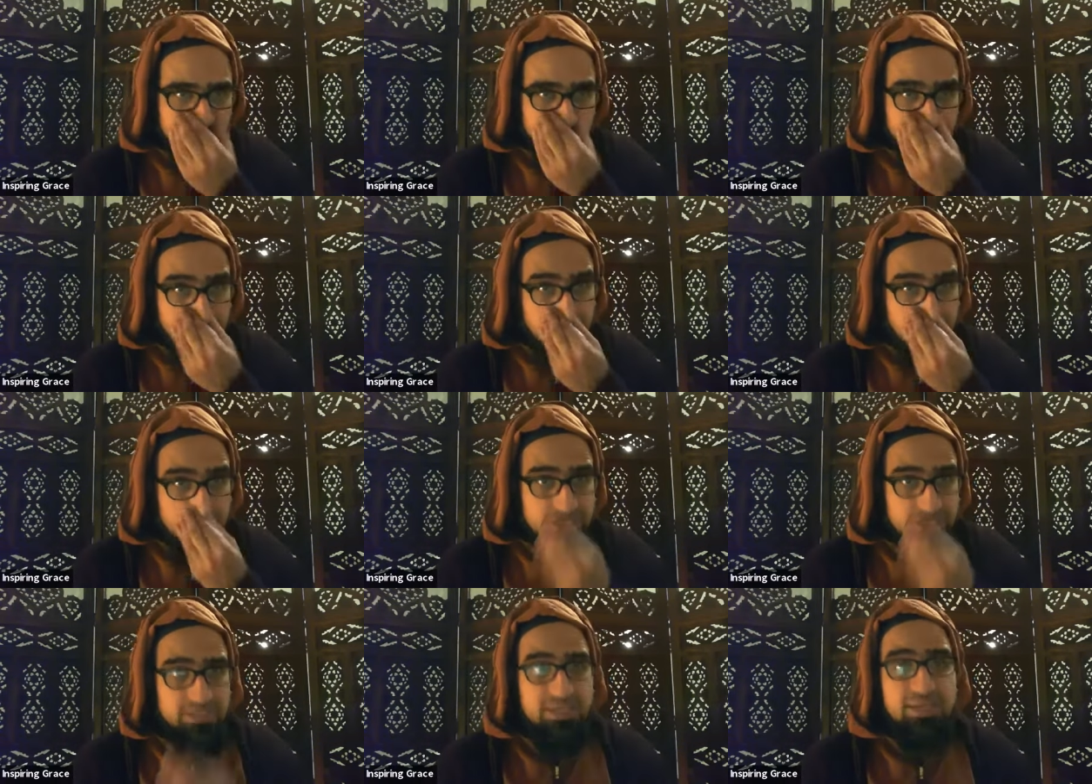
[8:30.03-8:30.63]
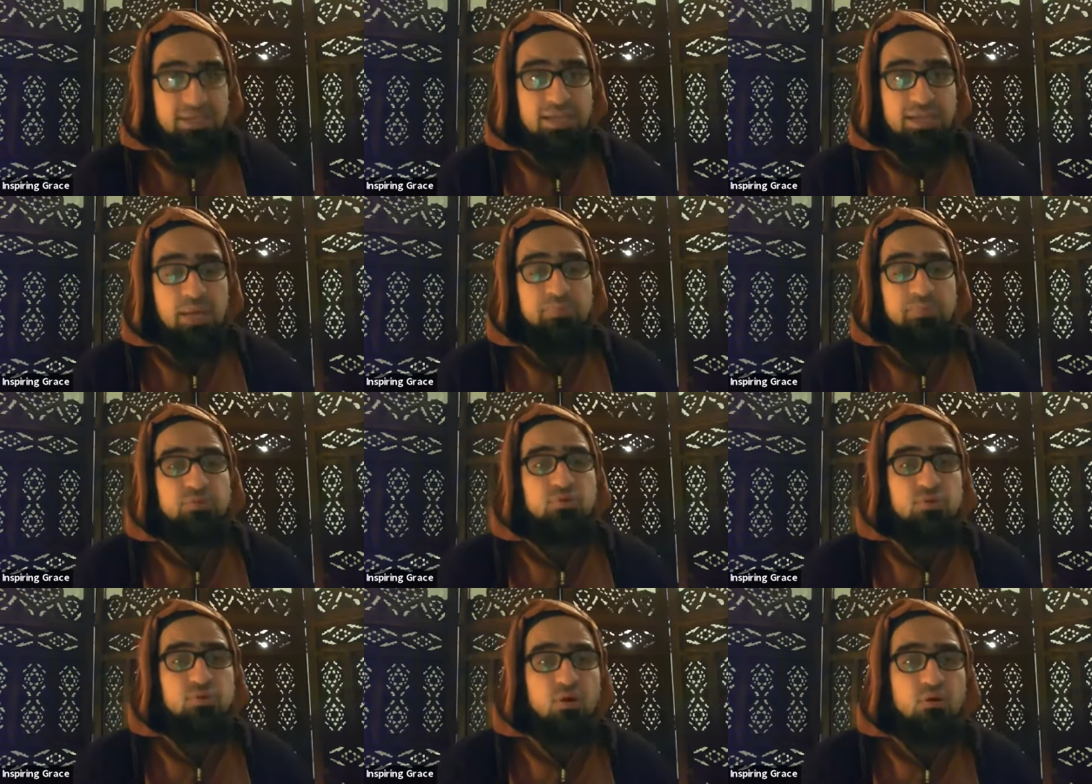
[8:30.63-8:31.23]
because he had
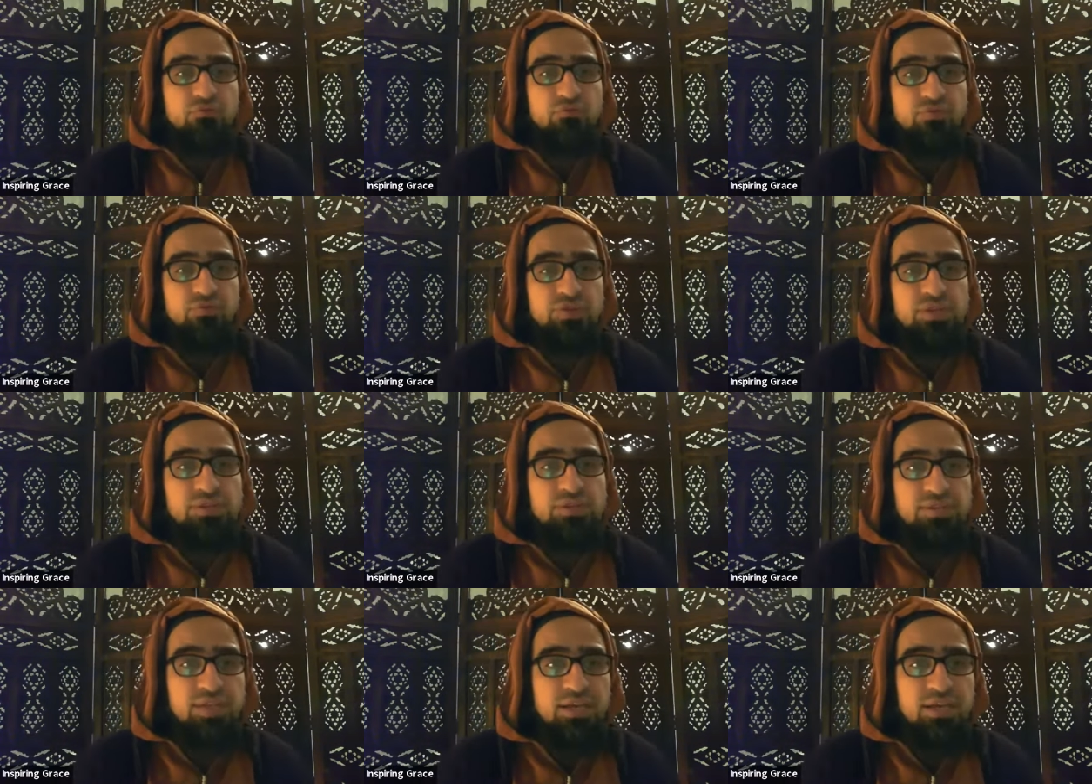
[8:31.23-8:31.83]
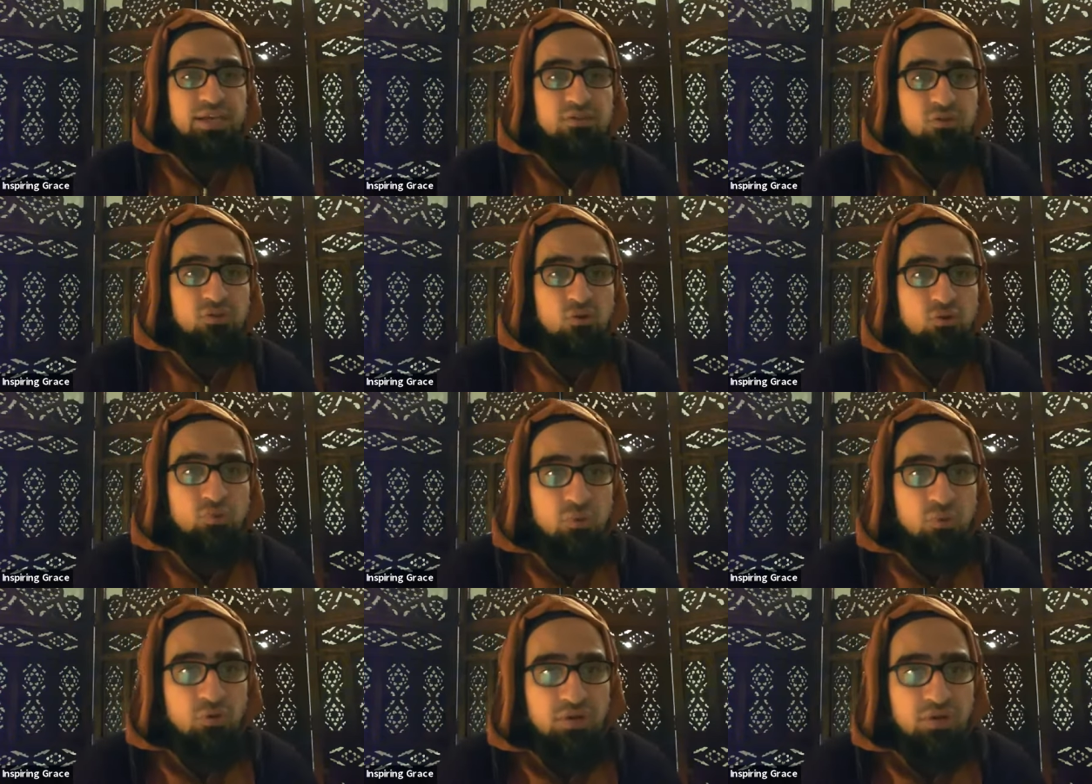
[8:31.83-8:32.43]
absolute confidence that his
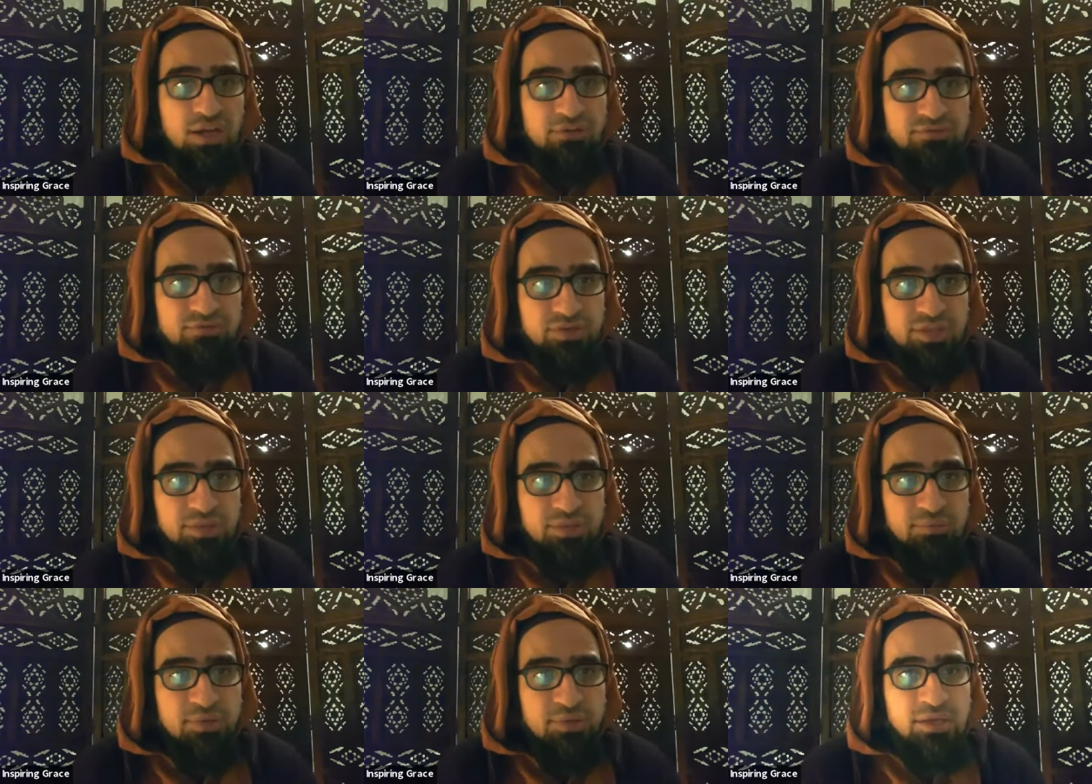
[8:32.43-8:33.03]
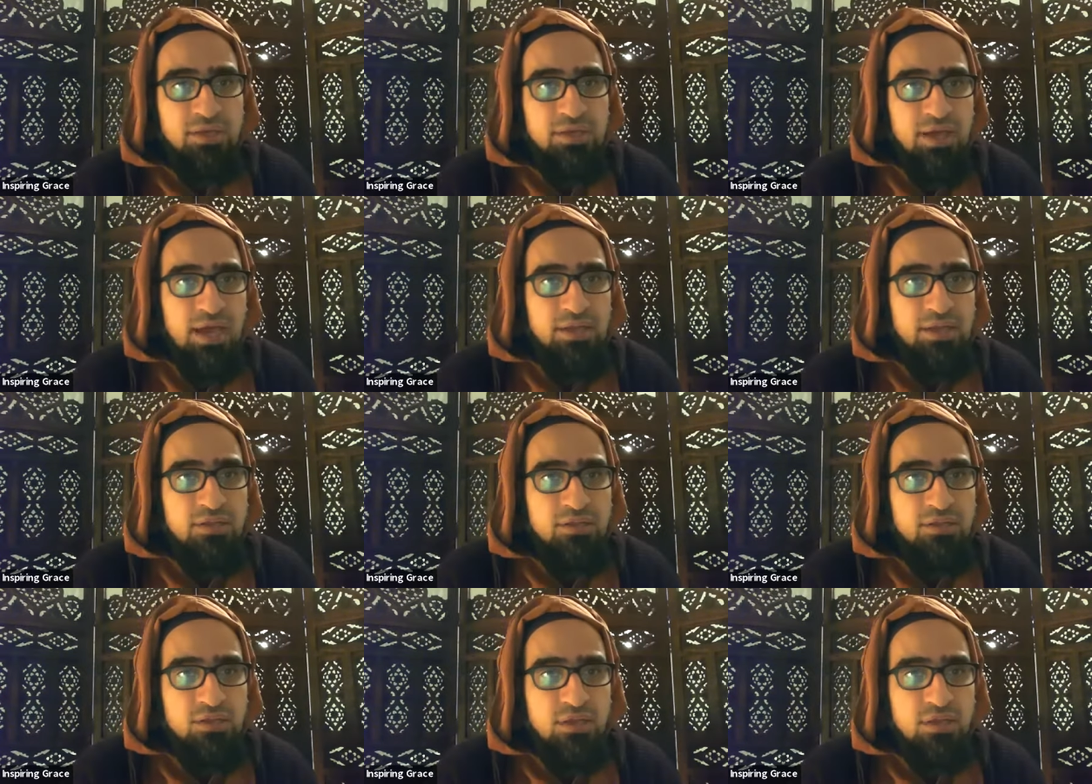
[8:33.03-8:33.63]
Lord would look after him
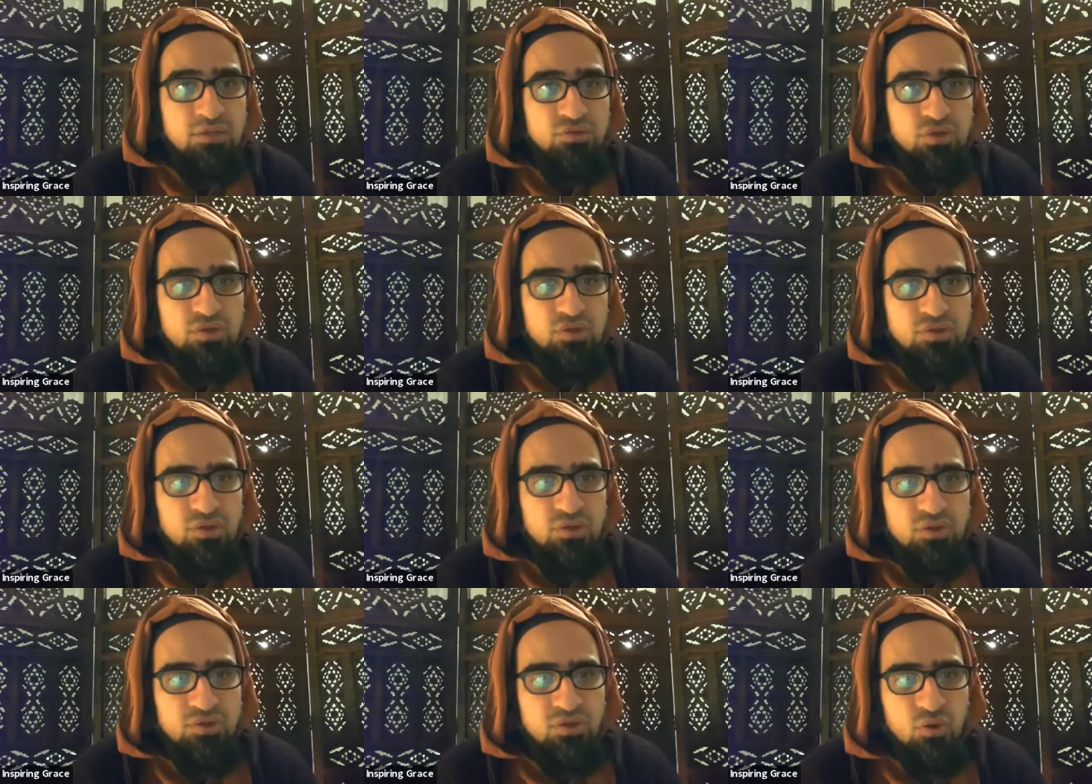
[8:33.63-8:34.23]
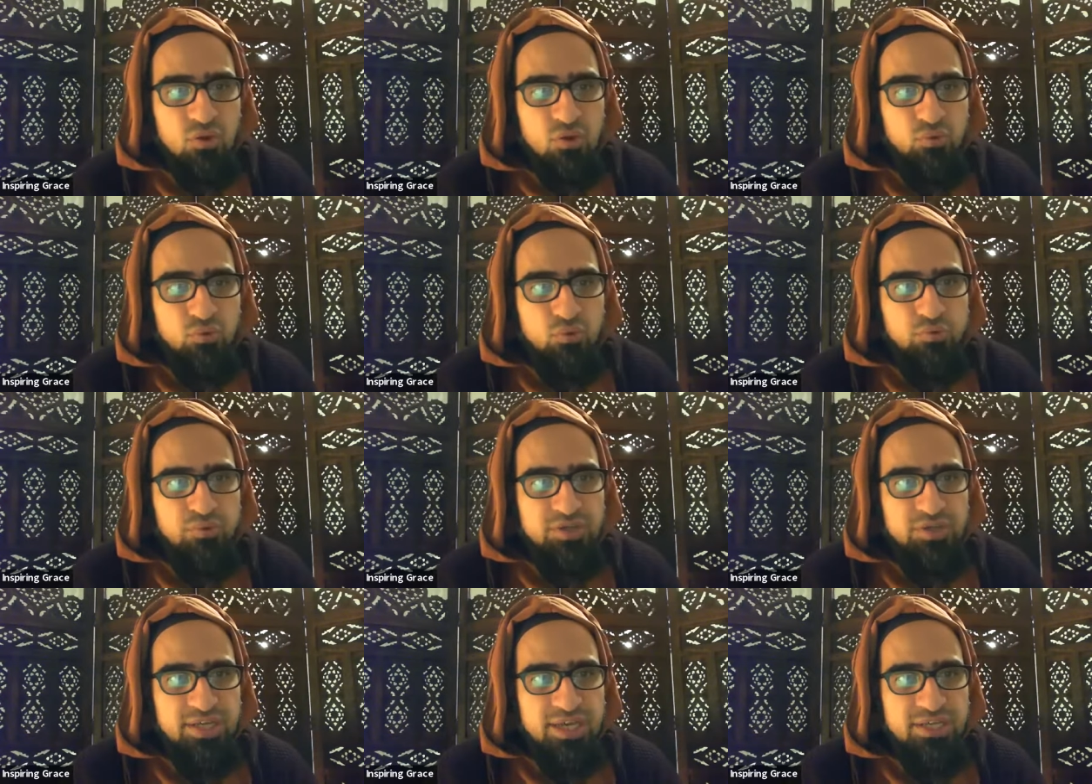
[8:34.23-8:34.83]
and his, his, his Lord
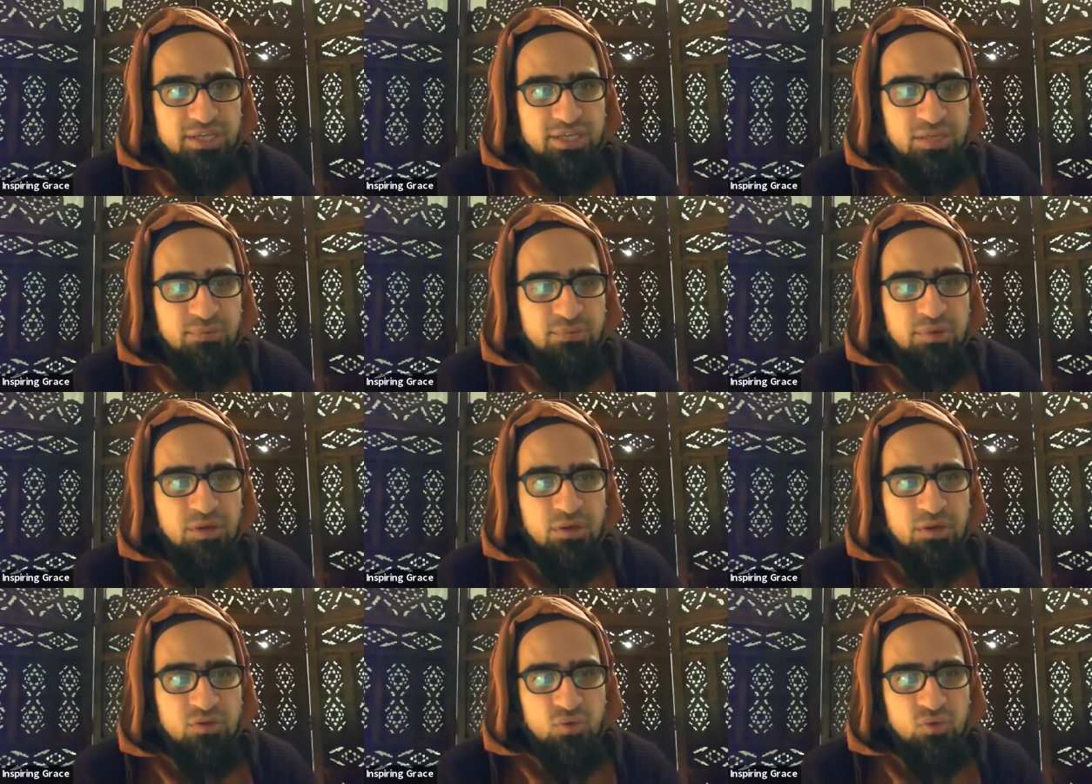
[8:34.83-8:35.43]
would protect him.